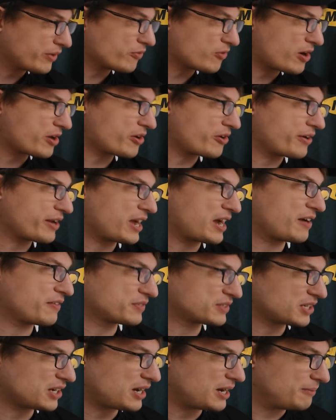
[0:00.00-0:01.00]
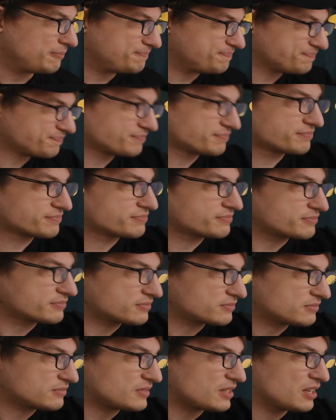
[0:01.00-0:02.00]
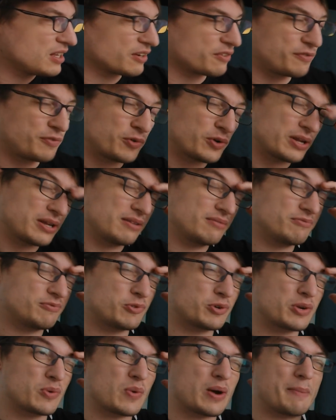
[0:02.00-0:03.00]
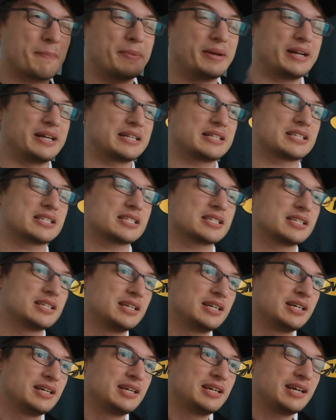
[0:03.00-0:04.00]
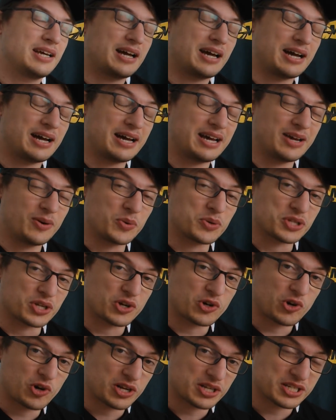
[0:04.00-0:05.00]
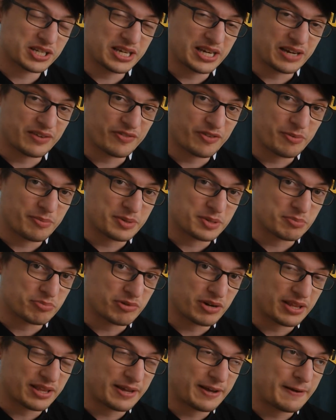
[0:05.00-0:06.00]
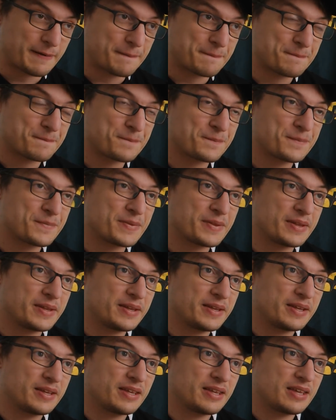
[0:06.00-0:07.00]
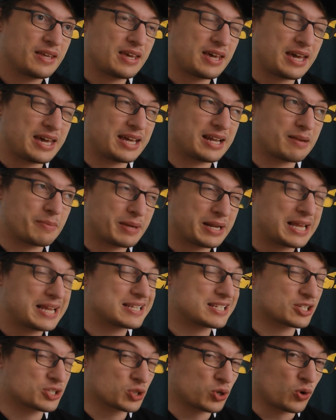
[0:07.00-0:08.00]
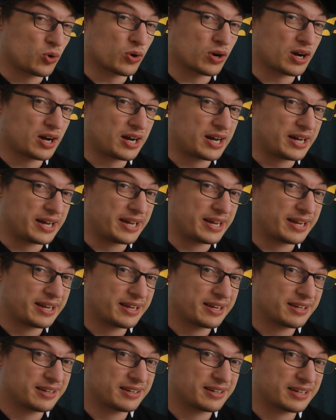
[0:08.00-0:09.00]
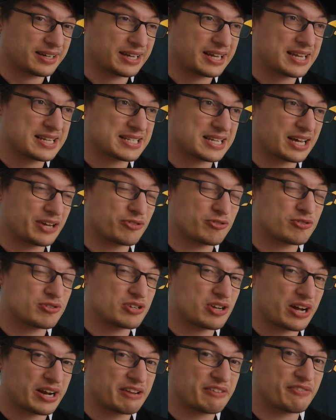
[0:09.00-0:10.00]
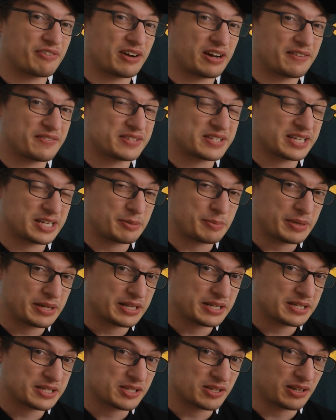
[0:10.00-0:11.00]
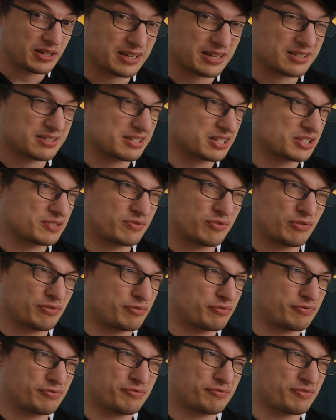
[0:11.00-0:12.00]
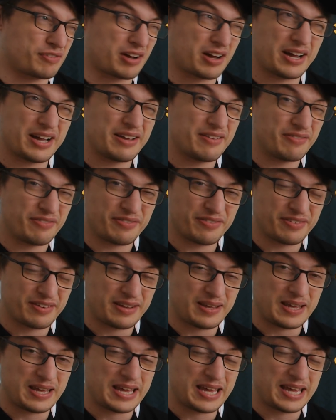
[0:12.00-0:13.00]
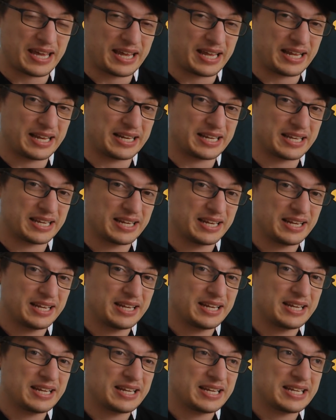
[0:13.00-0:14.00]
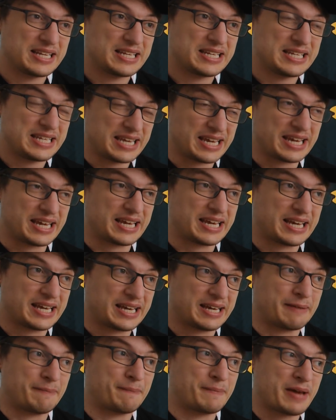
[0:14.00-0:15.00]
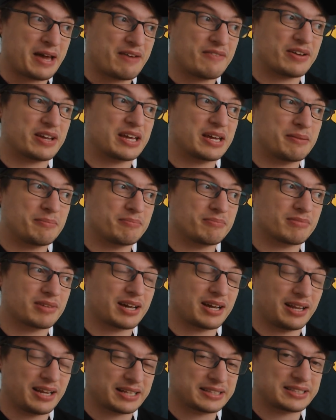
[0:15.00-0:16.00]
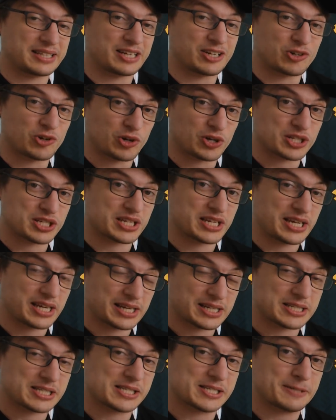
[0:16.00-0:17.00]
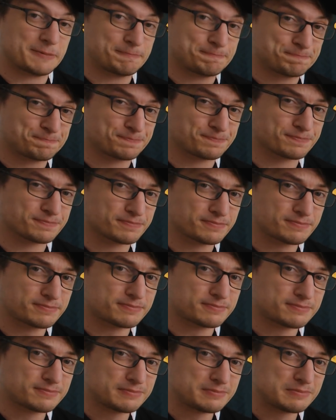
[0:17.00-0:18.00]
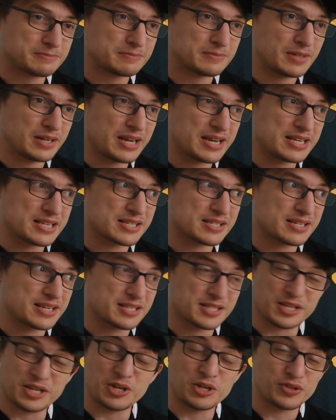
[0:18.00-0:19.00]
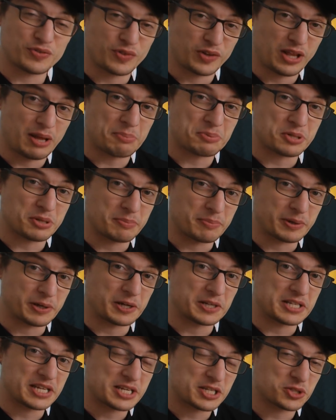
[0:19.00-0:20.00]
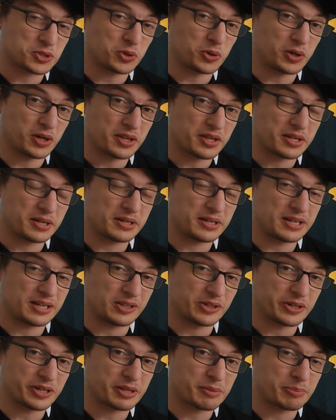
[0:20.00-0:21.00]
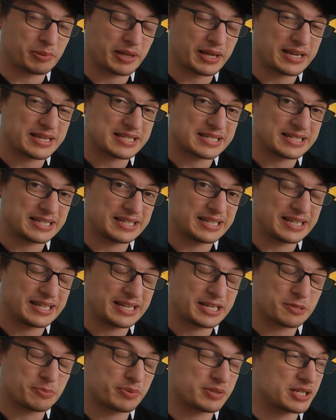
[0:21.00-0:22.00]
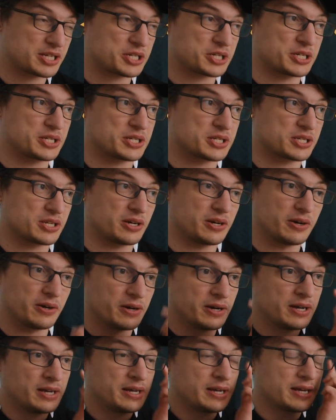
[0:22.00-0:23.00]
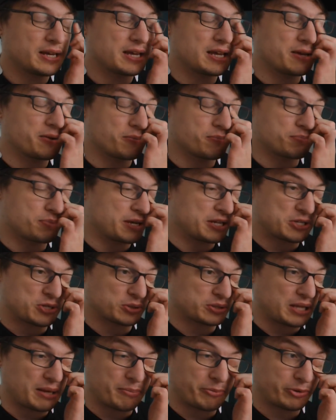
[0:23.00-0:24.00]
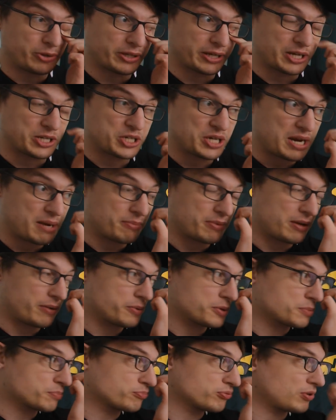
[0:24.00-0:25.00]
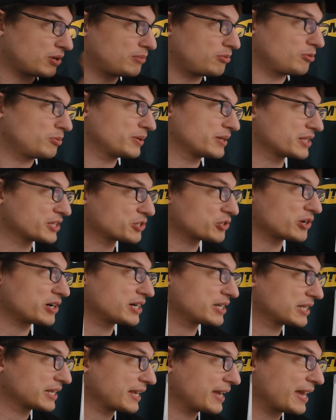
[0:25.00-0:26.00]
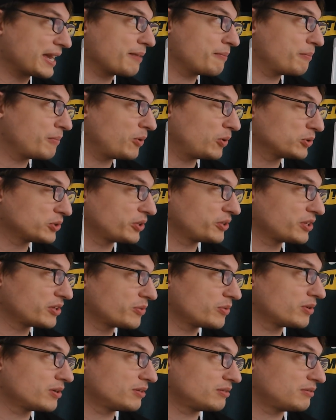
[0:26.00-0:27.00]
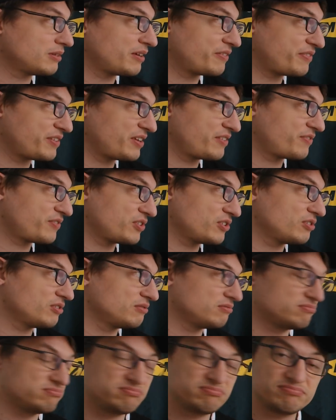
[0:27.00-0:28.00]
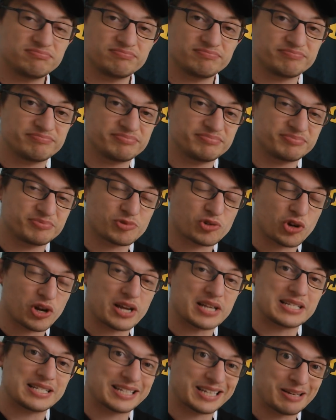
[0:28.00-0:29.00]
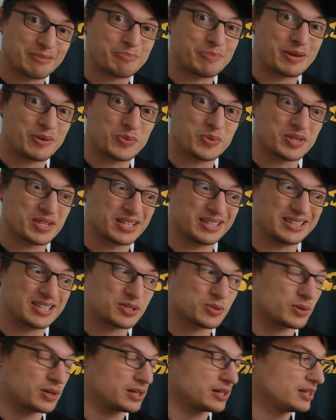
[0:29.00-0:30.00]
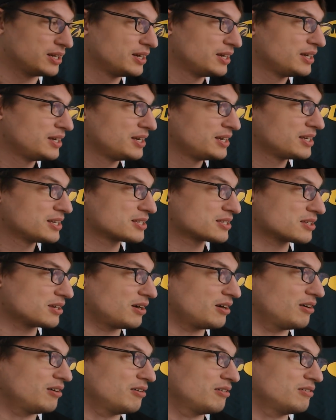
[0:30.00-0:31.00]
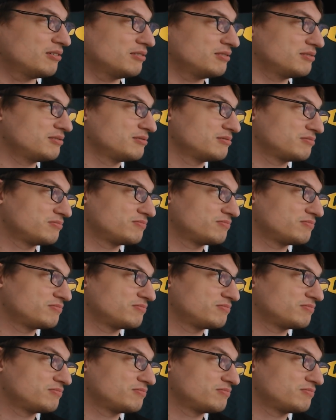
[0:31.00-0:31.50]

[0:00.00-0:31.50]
right on half time, like 40, 41 minutes. It was a cross kick from his brother. And I mean, he's a tall guy. I think he's 195 centimeters, so 6'5". And yeah, having him collecting cross kicks is a useful option because he's taller than a lot of the players in his position. So he took that ball like a champ. That was probably the try of the game, although there were a fair few tries to compete within this one. So